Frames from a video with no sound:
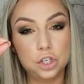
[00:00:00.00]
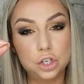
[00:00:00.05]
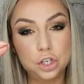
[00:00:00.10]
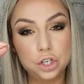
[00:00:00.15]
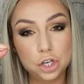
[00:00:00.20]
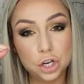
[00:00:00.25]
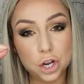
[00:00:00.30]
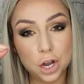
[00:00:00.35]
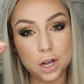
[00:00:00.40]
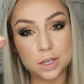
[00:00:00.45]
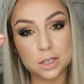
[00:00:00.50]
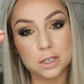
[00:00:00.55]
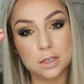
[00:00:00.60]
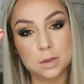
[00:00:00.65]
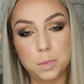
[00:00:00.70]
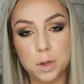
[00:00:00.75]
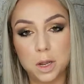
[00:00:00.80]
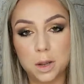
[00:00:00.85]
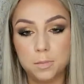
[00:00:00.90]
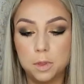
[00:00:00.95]

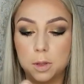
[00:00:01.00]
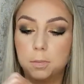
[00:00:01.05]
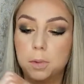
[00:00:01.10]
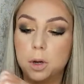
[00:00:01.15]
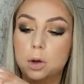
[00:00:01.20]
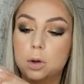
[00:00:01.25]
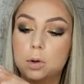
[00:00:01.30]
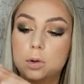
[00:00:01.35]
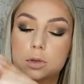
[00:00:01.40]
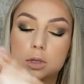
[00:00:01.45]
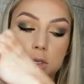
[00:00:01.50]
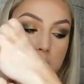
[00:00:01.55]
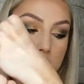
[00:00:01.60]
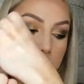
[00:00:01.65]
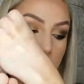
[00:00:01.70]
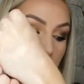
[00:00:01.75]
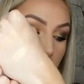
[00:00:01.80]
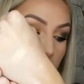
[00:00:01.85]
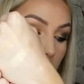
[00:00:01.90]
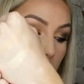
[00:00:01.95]
just pipped the post